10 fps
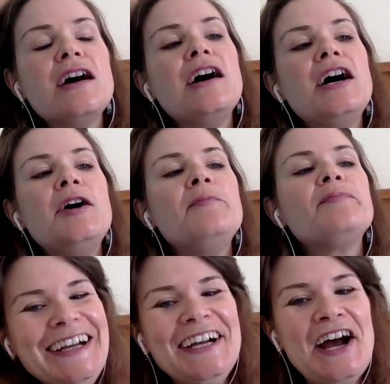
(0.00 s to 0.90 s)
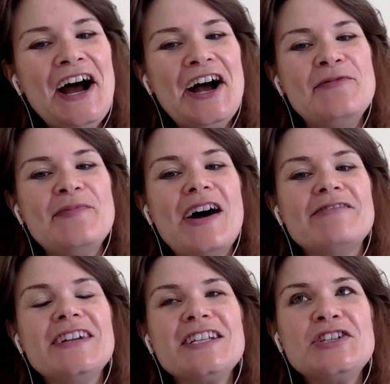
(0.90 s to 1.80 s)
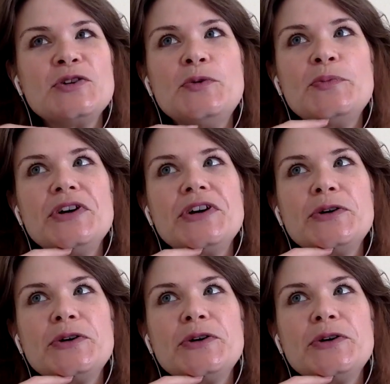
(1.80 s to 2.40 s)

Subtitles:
I've written a short book